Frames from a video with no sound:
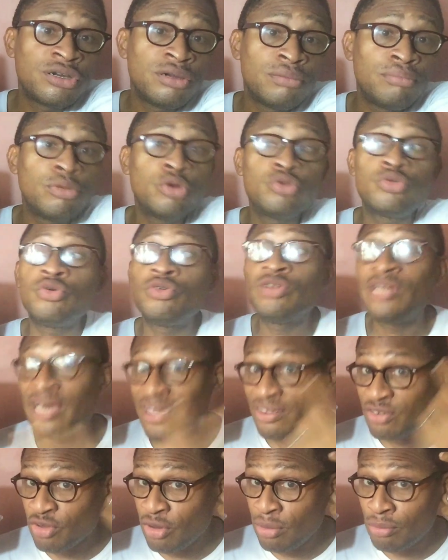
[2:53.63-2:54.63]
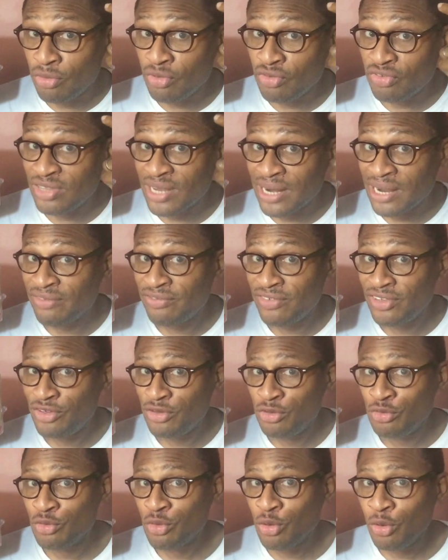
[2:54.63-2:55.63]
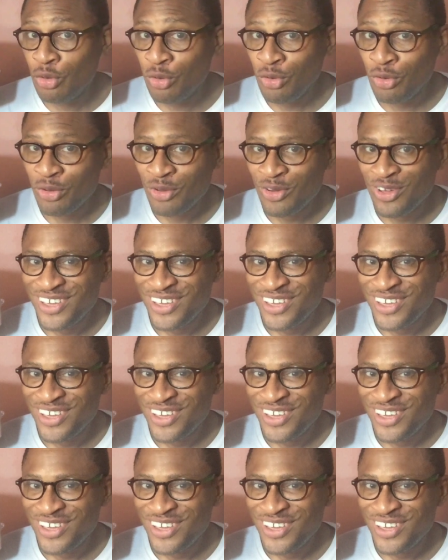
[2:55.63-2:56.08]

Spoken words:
motor that is almost driving you kulu.